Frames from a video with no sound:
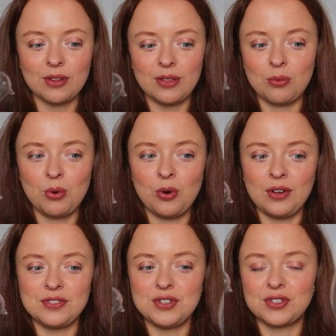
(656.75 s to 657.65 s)
whether the
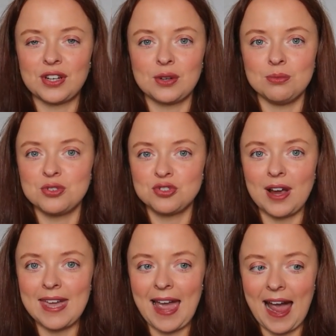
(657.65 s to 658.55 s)
water is just going to come
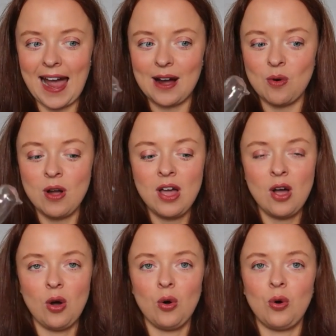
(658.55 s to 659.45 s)
straight out,
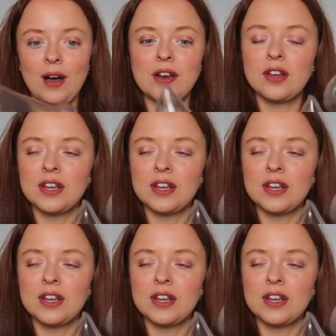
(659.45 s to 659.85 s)
or I know